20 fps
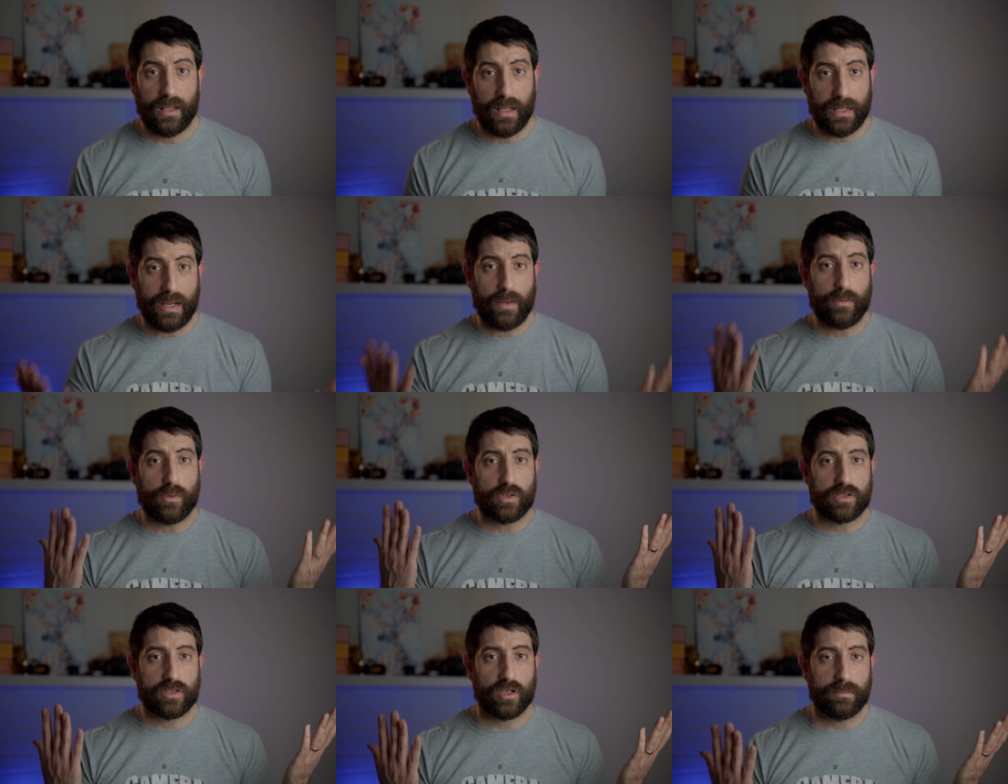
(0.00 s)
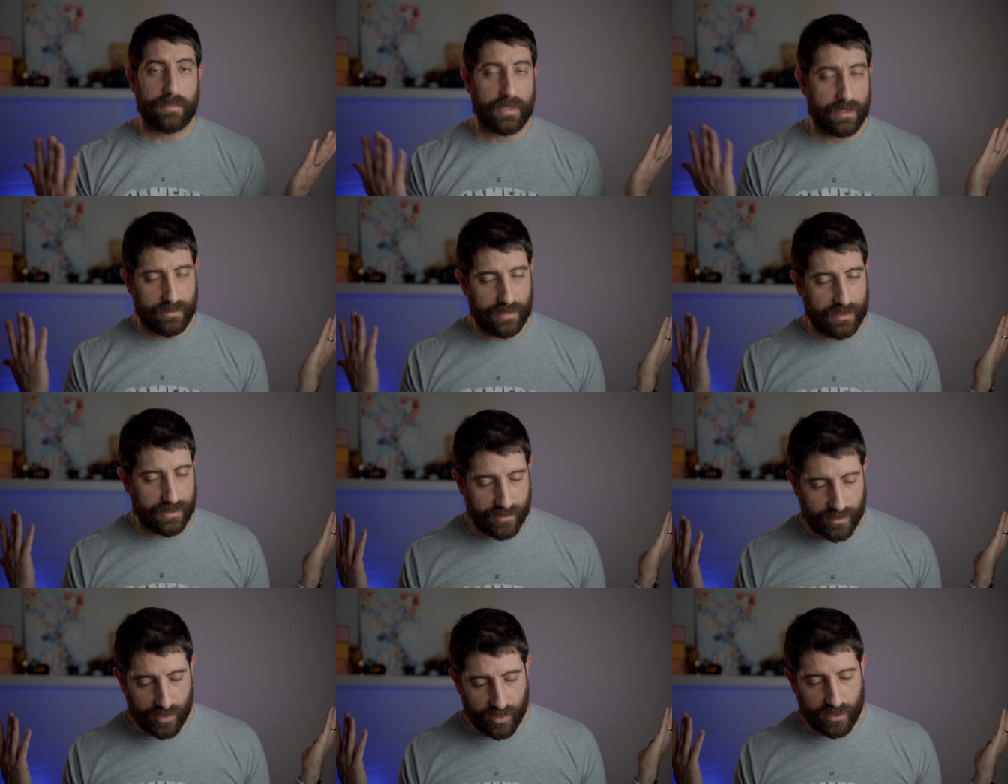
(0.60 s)
Now you saw me
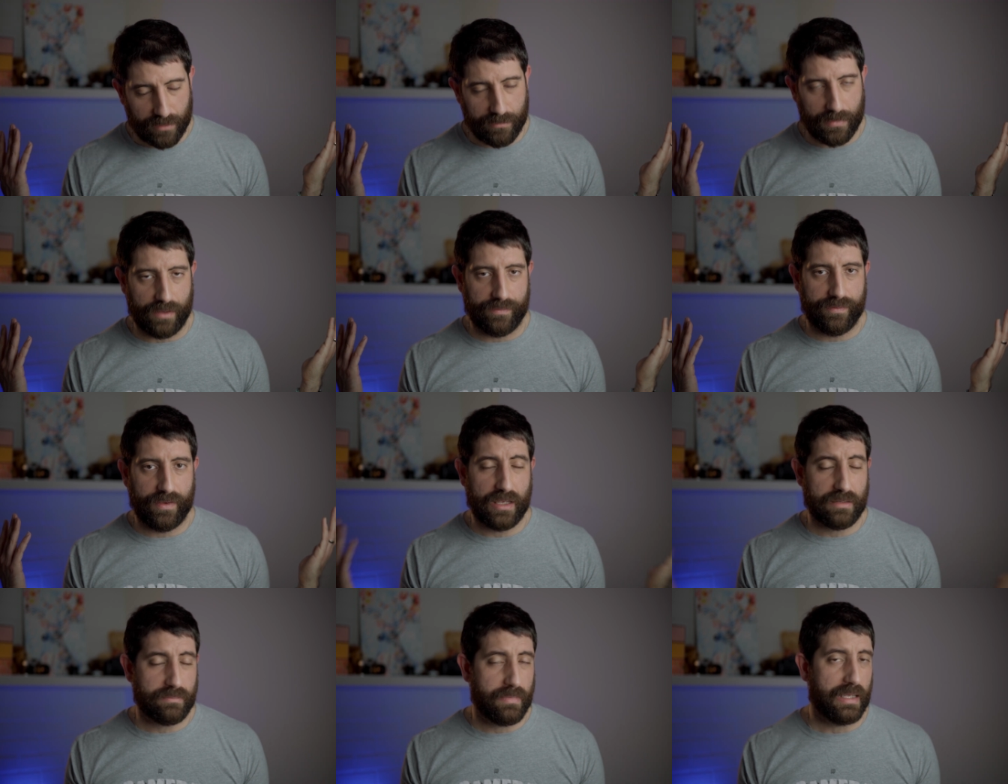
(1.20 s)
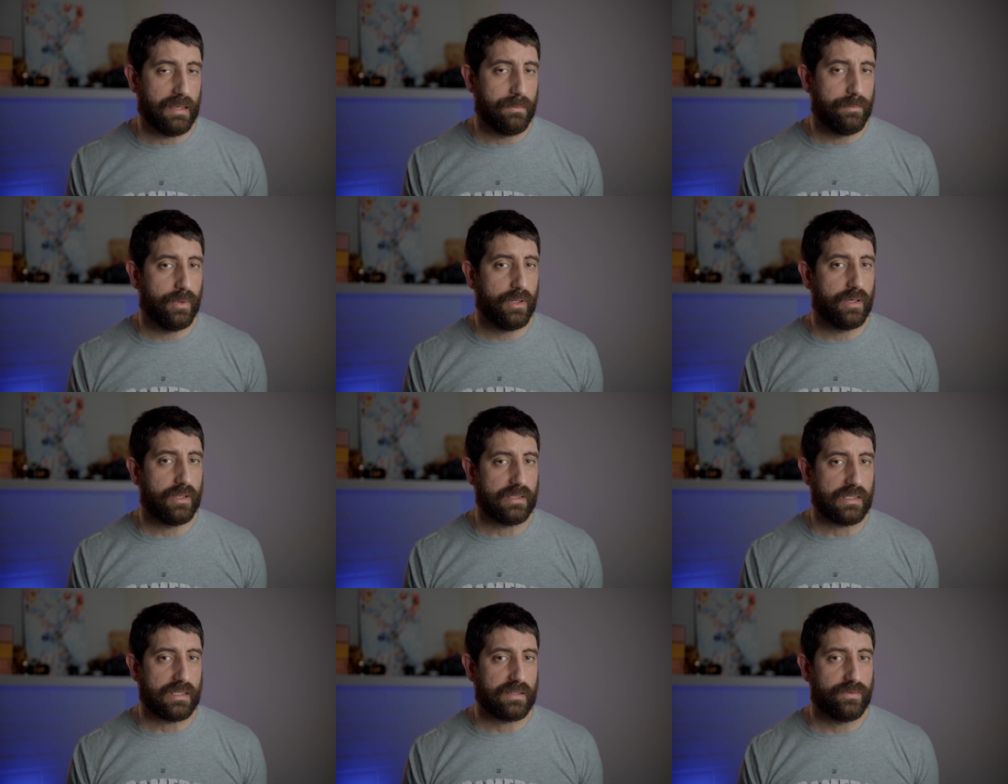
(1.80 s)
distorting my face, my
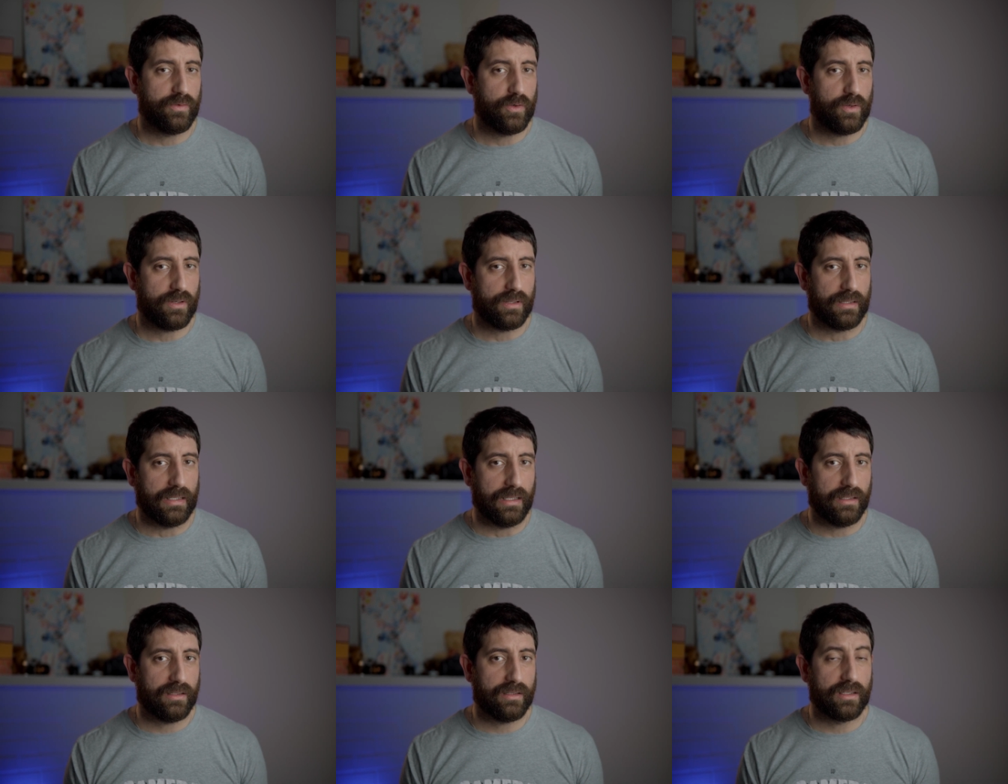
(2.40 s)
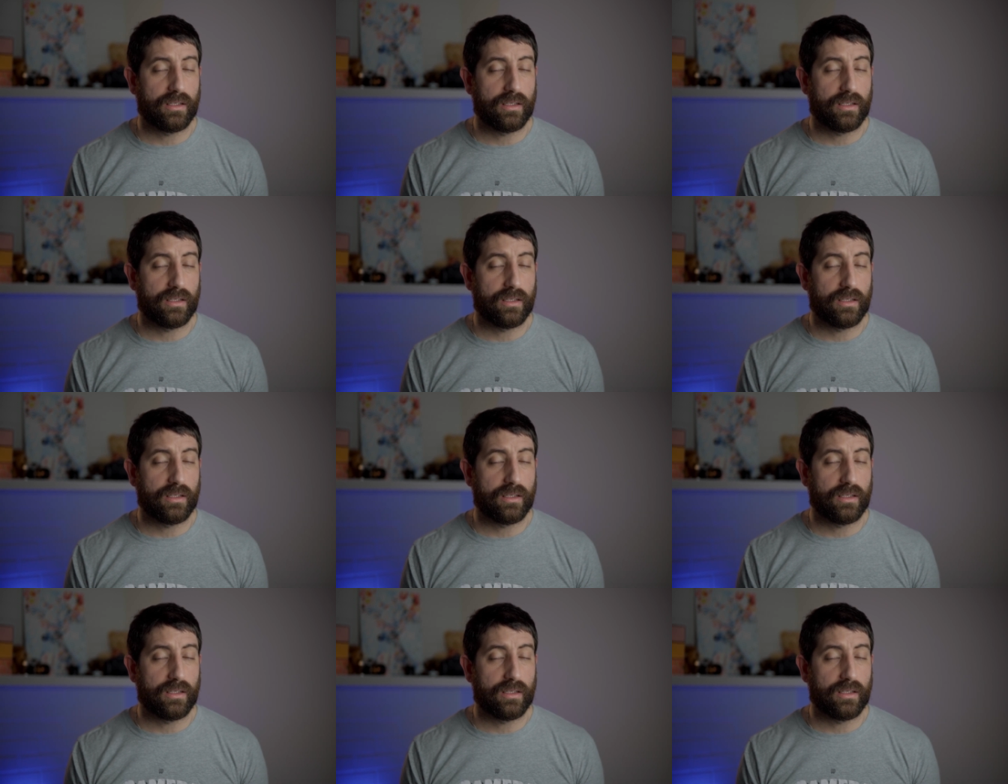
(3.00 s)
apologies for that.